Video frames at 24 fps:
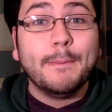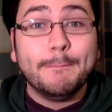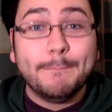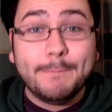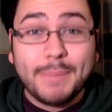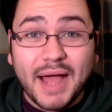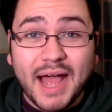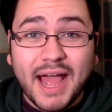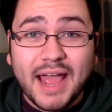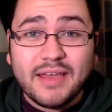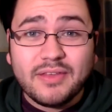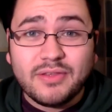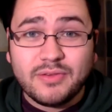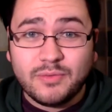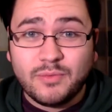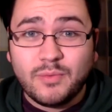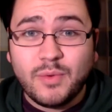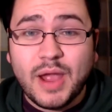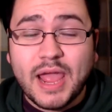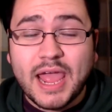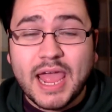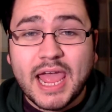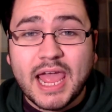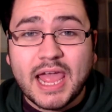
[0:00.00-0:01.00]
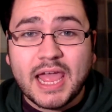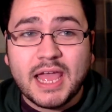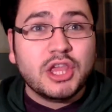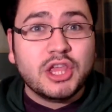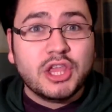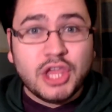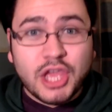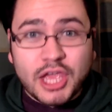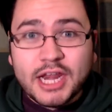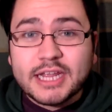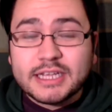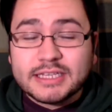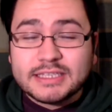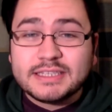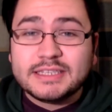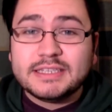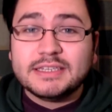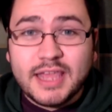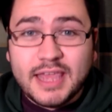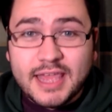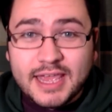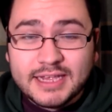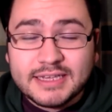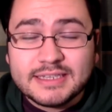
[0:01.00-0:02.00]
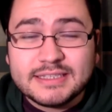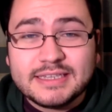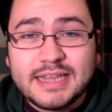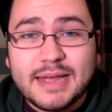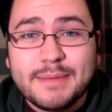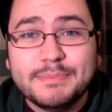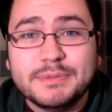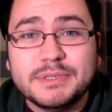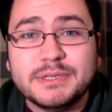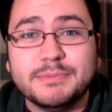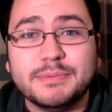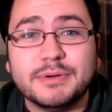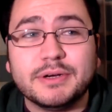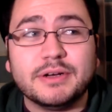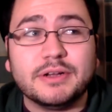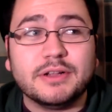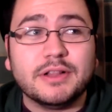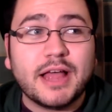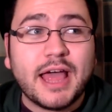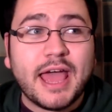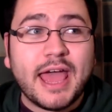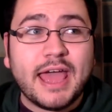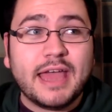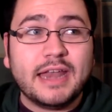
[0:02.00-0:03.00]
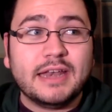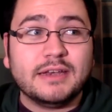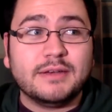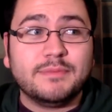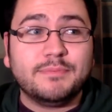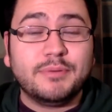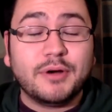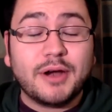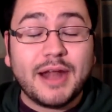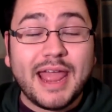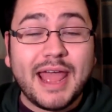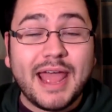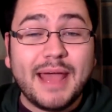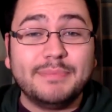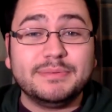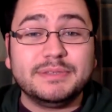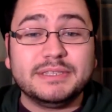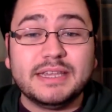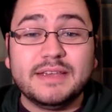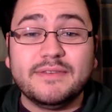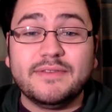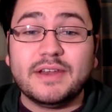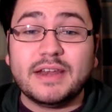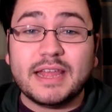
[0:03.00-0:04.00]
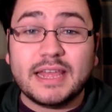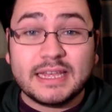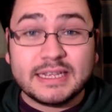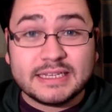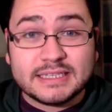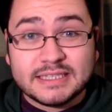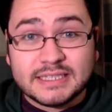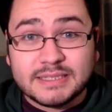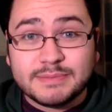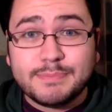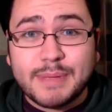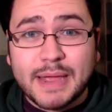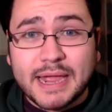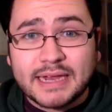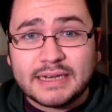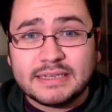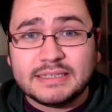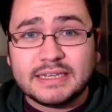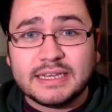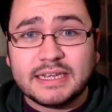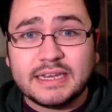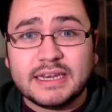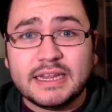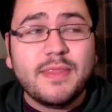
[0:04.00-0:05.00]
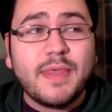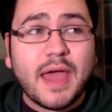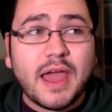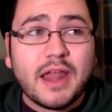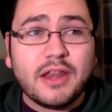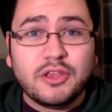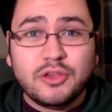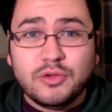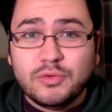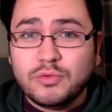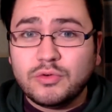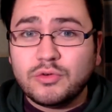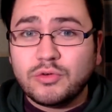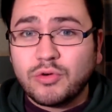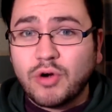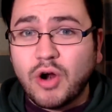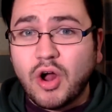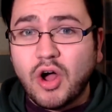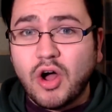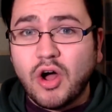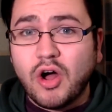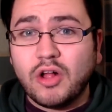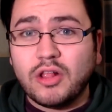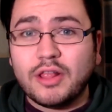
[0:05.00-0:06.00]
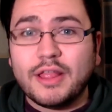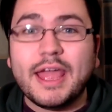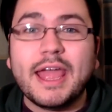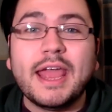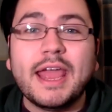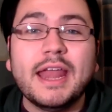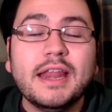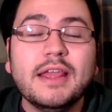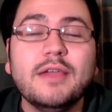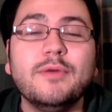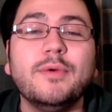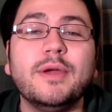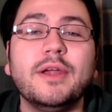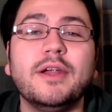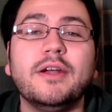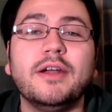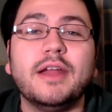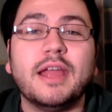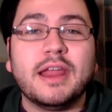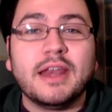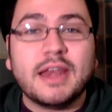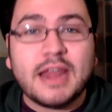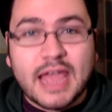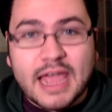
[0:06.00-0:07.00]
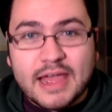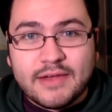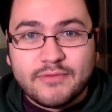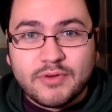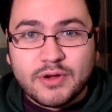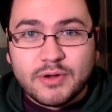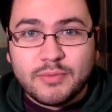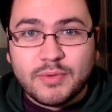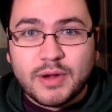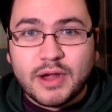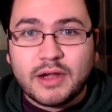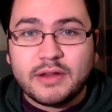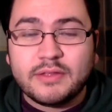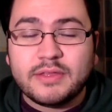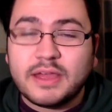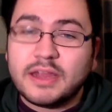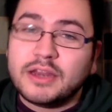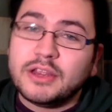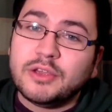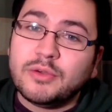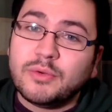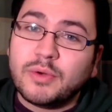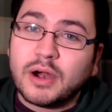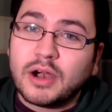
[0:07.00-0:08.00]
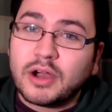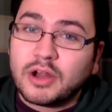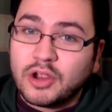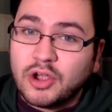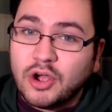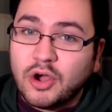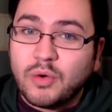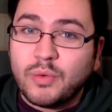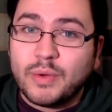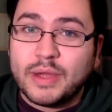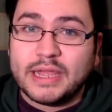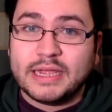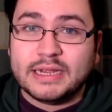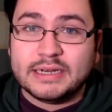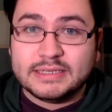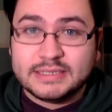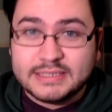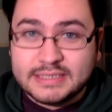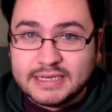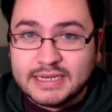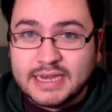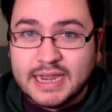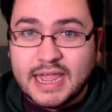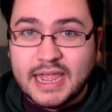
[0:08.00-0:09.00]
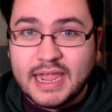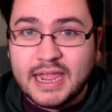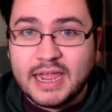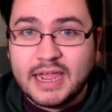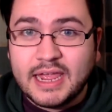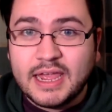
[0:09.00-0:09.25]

By the way, it is acceptable and perhaps even expected that you crawl anywhere and everywhere that you are going today.